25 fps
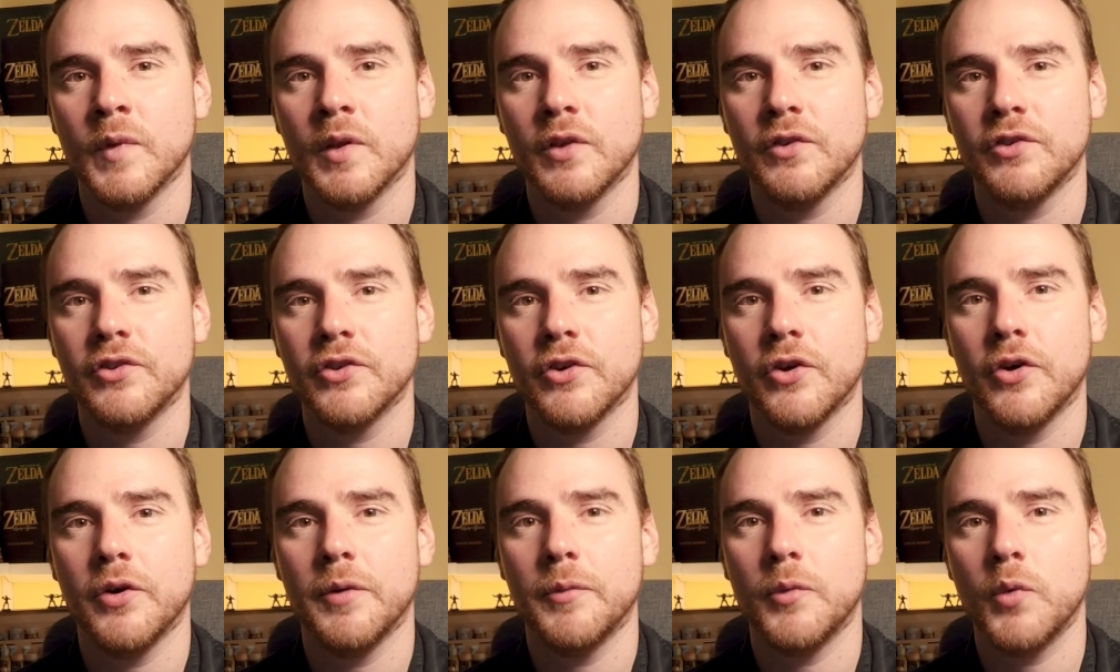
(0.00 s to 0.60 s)

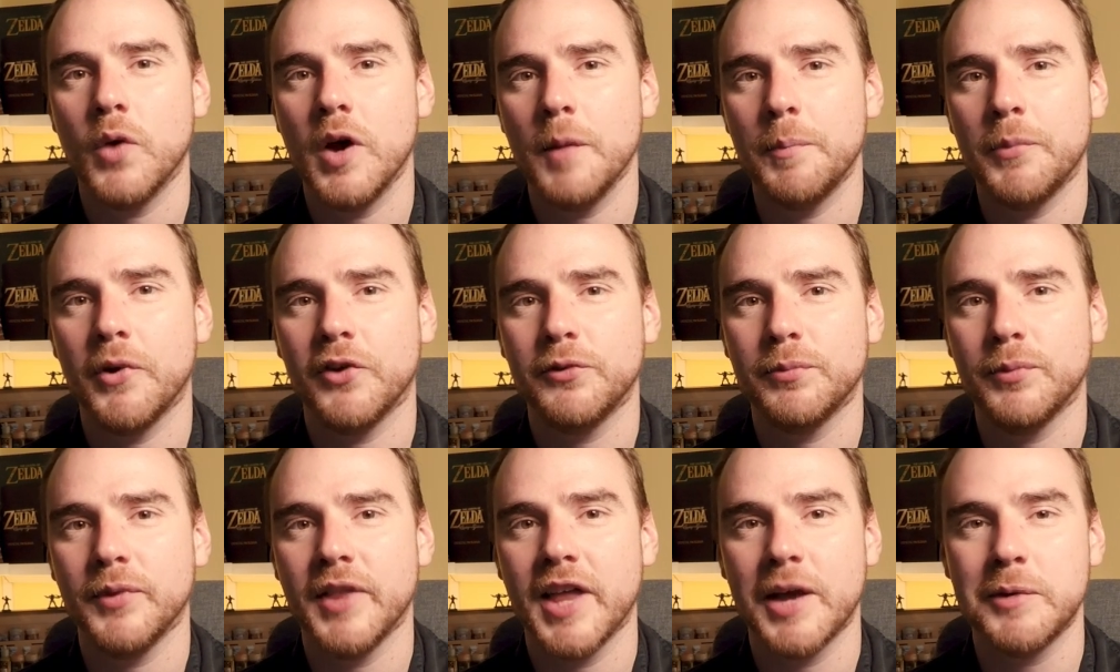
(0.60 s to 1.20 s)
So quite
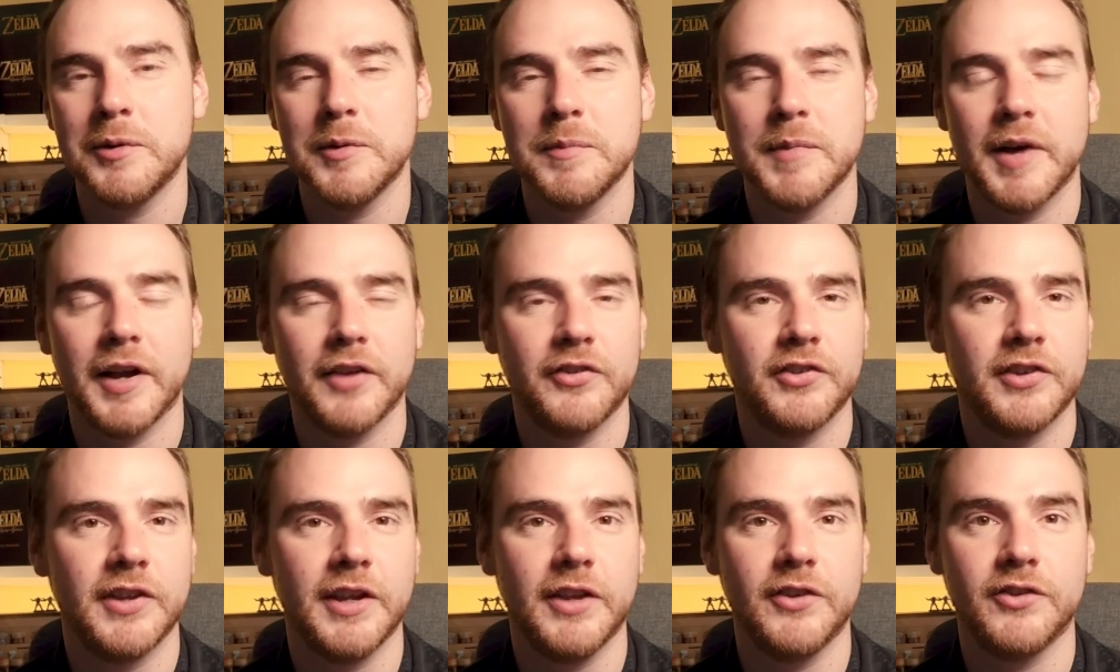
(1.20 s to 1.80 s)
possible there we
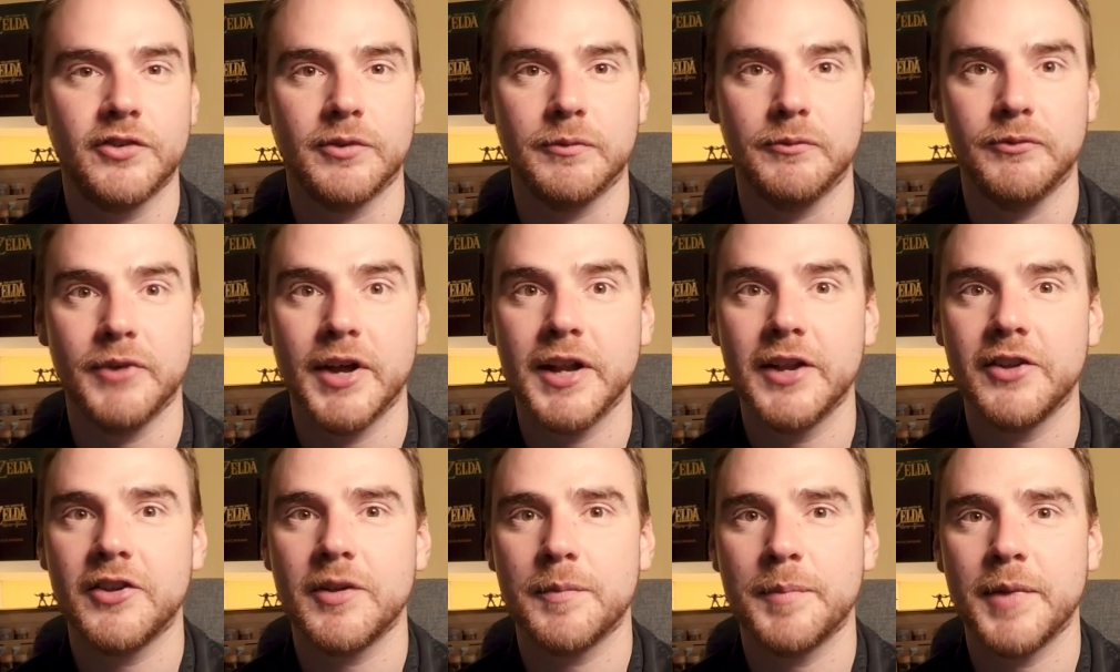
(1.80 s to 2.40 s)
might see some
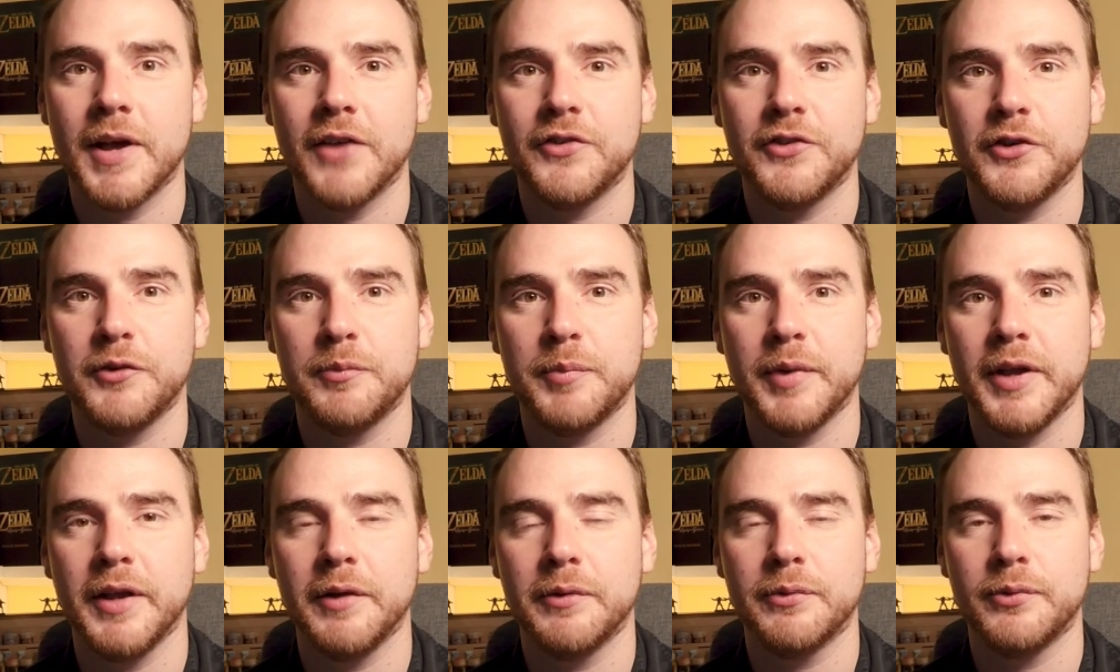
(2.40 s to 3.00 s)
vanity passes
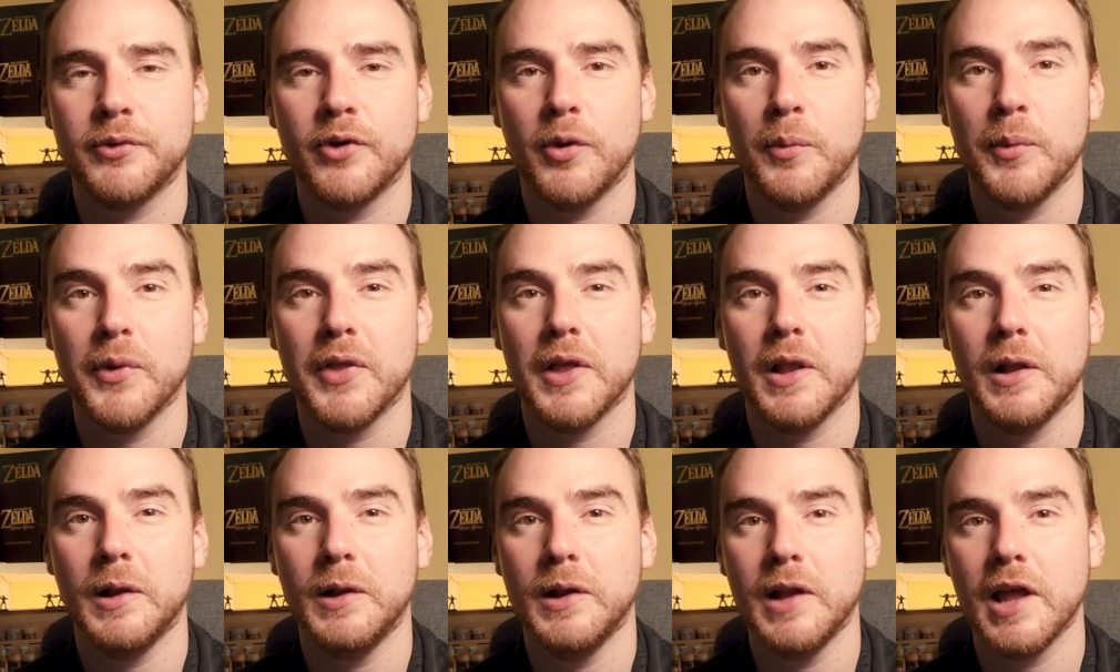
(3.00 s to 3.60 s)
being thrown with
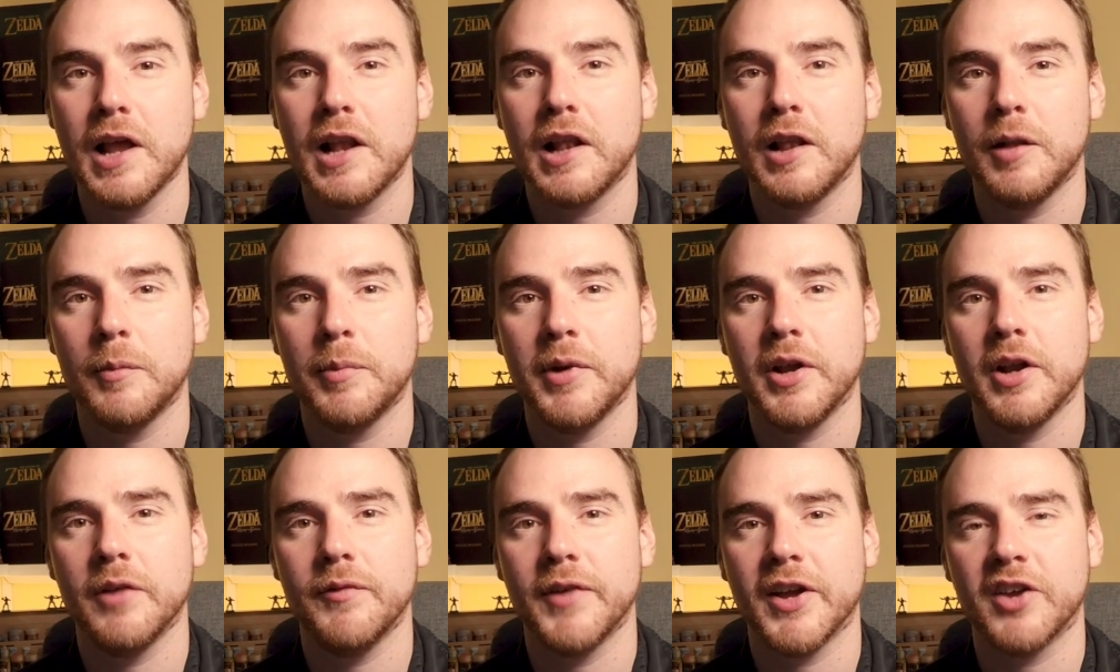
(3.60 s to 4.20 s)
a little
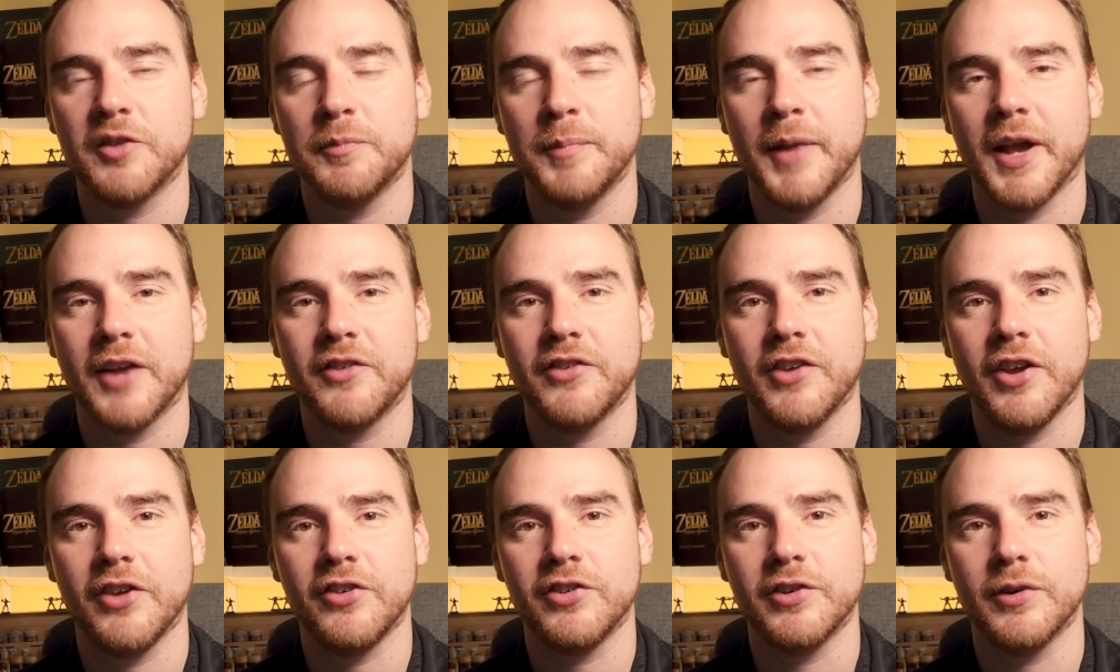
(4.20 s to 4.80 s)
bit of
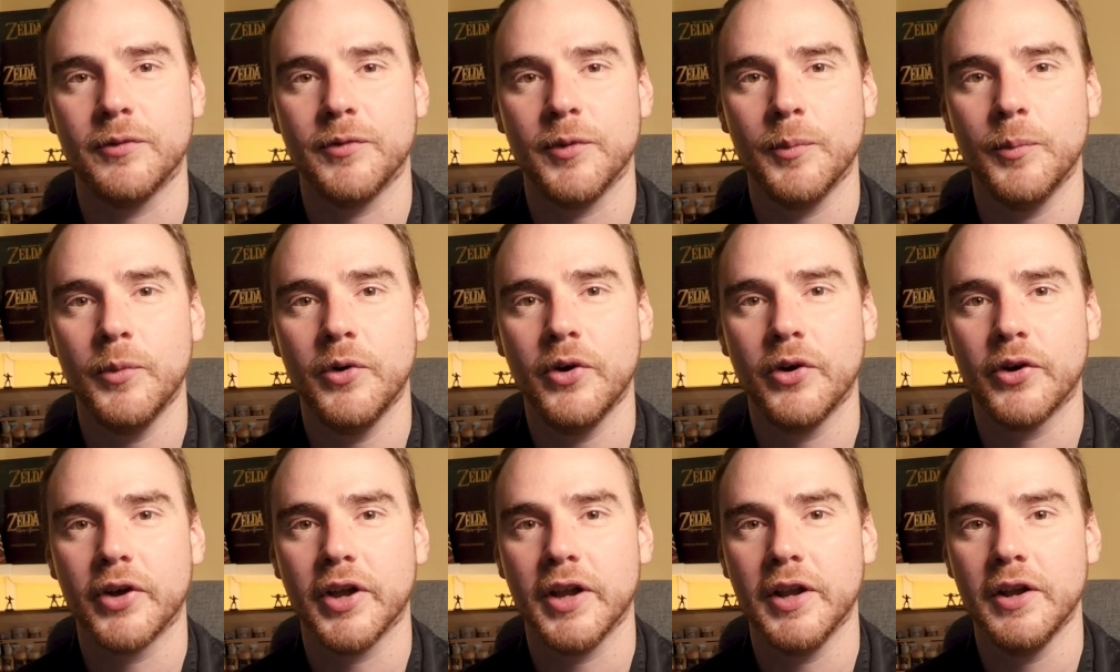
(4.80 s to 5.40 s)
expectation of them
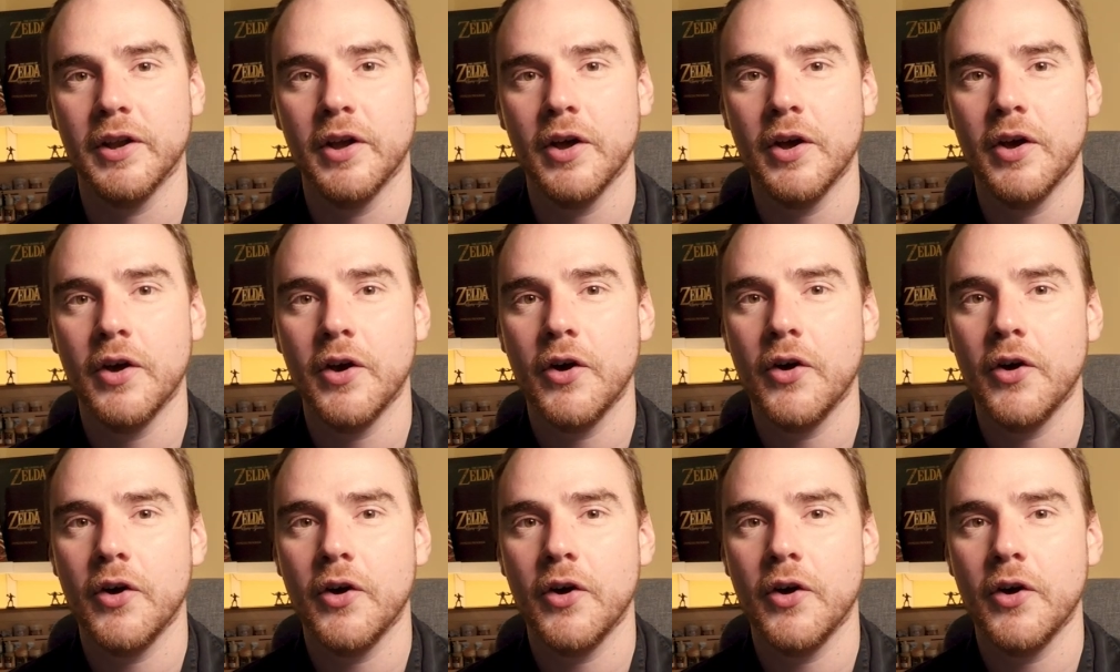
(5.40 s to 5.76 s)
working.